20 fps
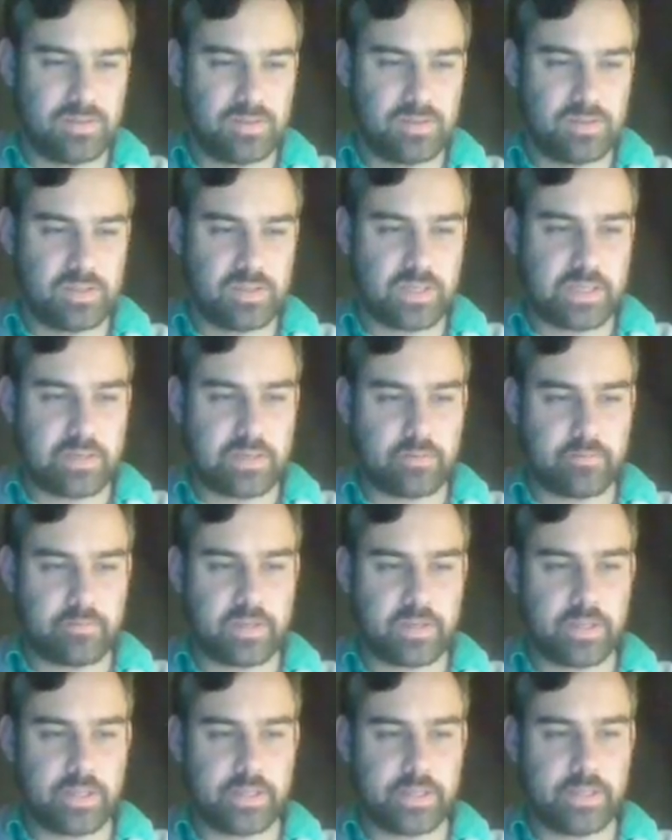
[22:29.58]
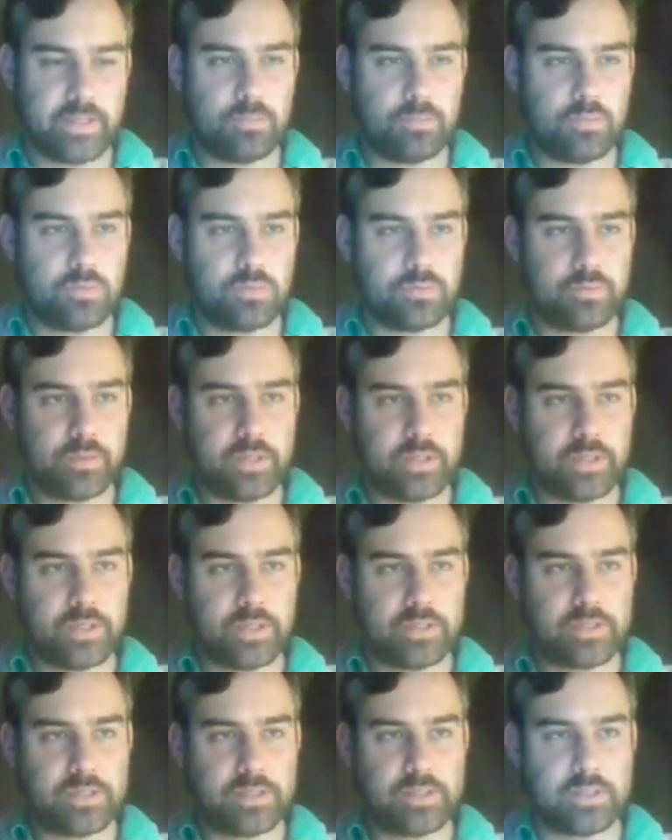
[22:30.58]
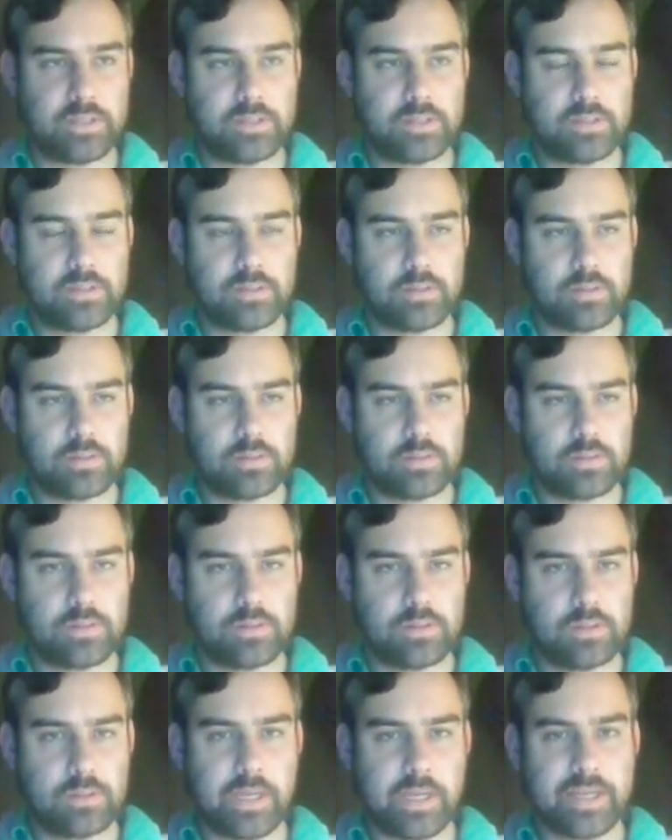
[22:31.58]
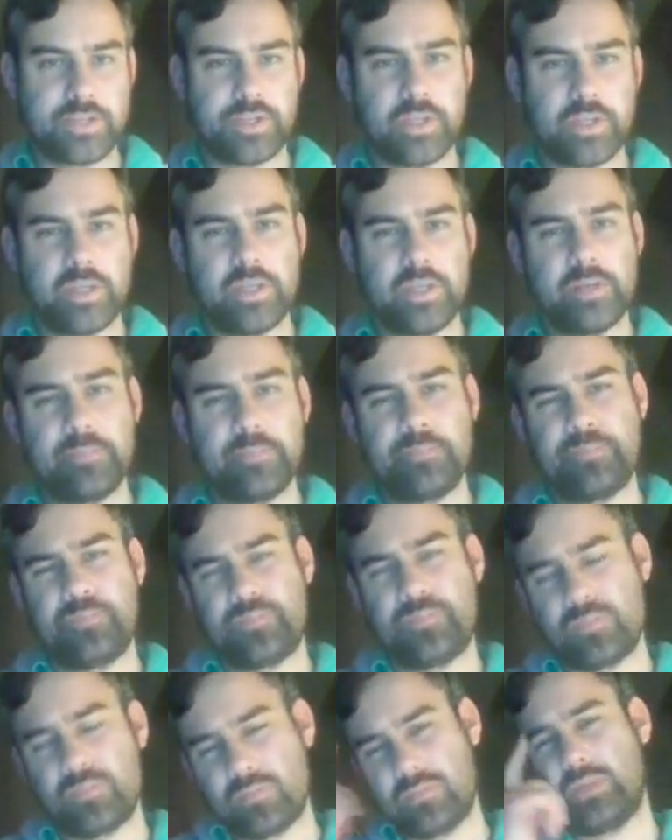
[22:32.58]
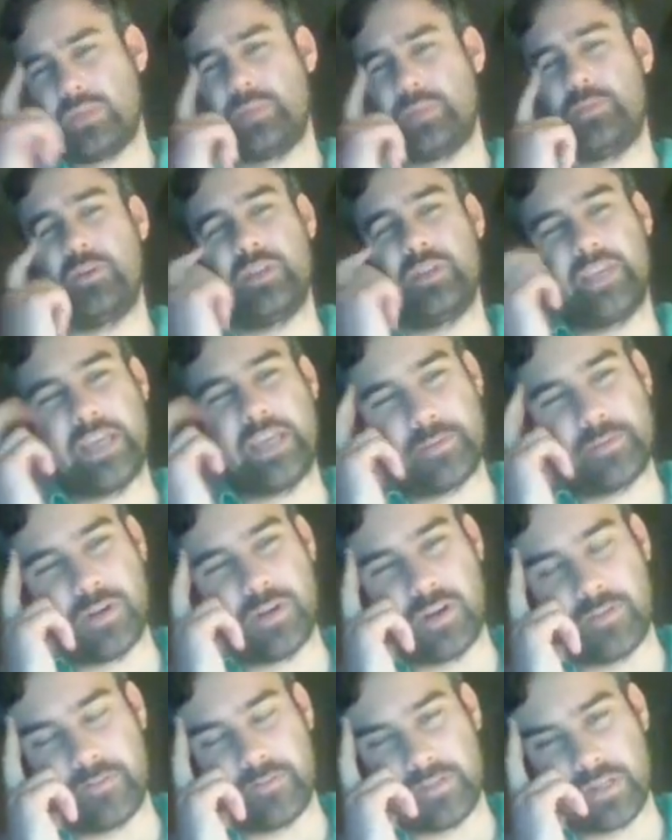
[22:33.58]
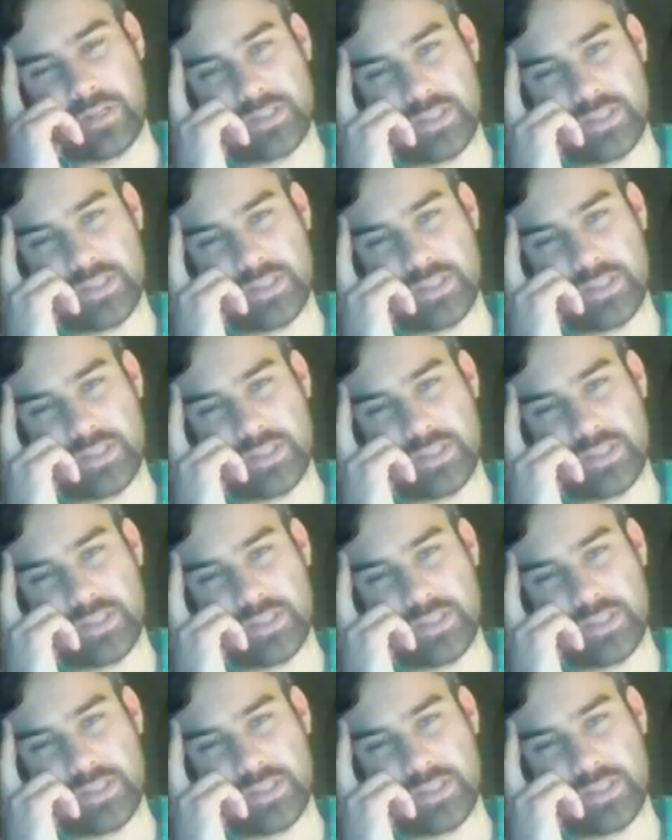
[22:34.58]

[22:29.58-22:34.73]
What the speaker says: yeah, I don't think Lightning Bolt really does. Actually, my opponent kept Confidant